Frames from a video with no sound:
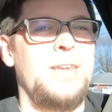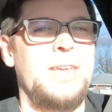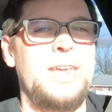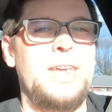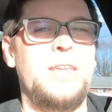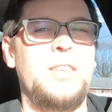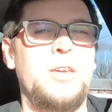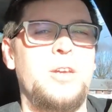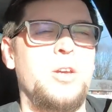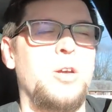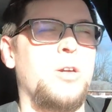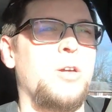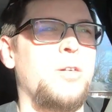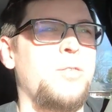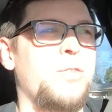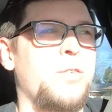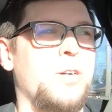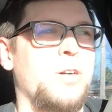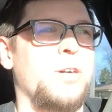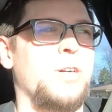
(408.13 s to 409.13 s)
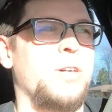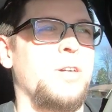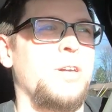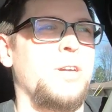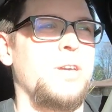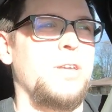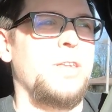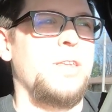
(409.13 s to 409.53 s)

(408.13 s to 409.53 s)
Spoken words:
He had the car for